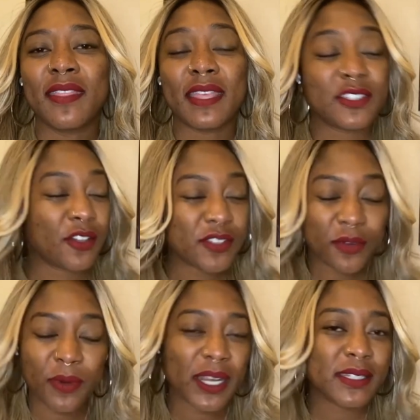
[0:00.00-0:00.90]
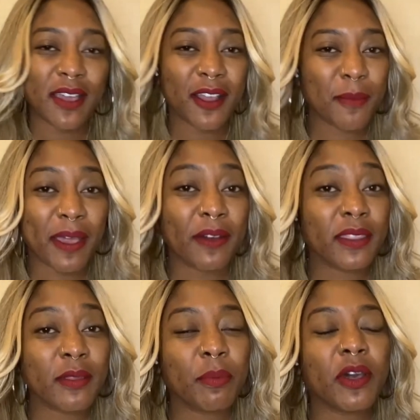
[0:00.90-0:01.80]
That's also what I talk about
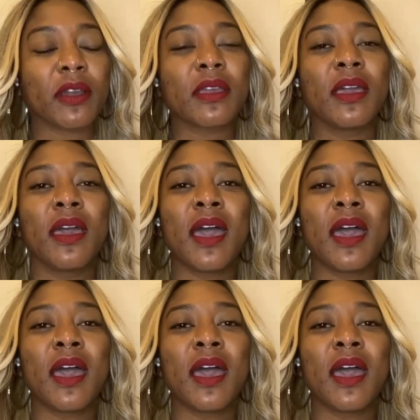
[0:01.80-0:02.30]
in the book.